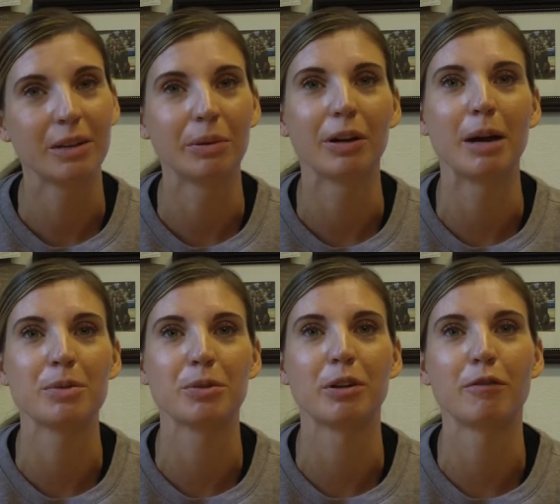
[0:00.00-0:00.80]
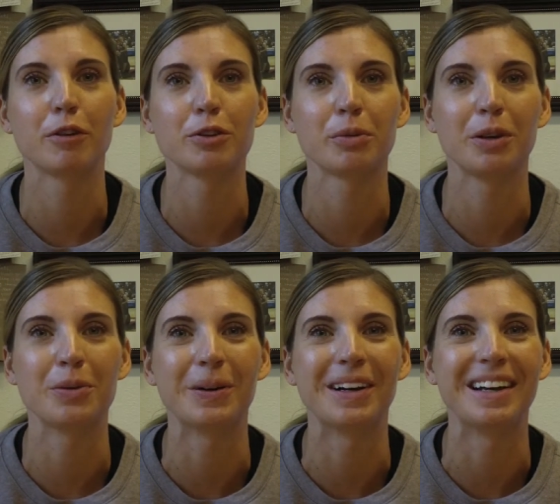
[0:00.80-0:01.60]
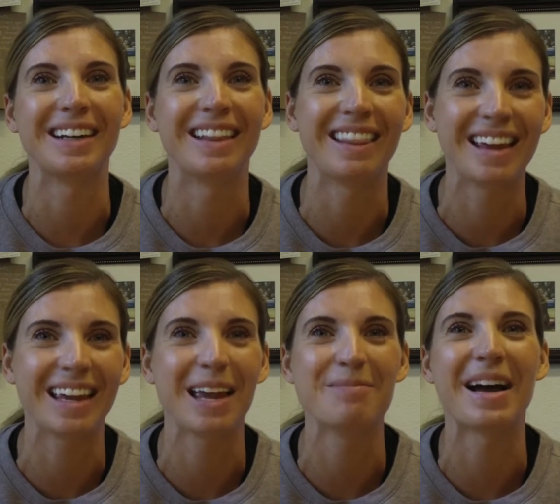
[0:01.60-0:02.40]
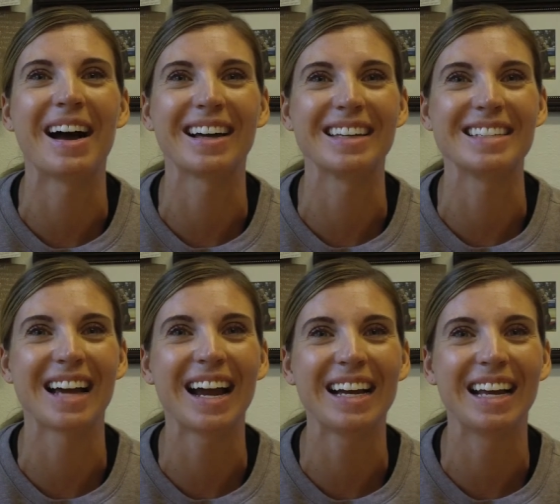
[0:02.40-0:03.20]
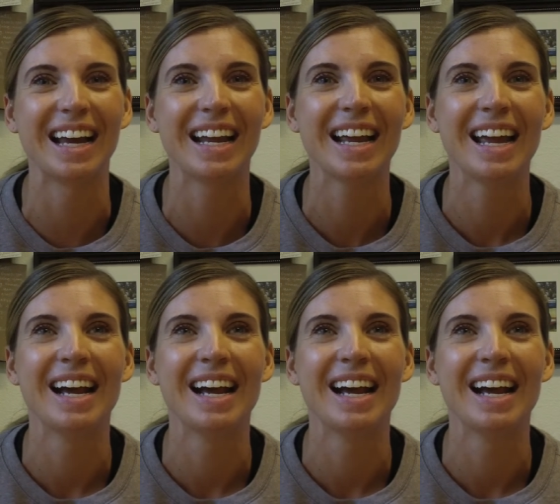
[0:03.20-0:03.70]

We were up 24-21, and then they came back and tied it.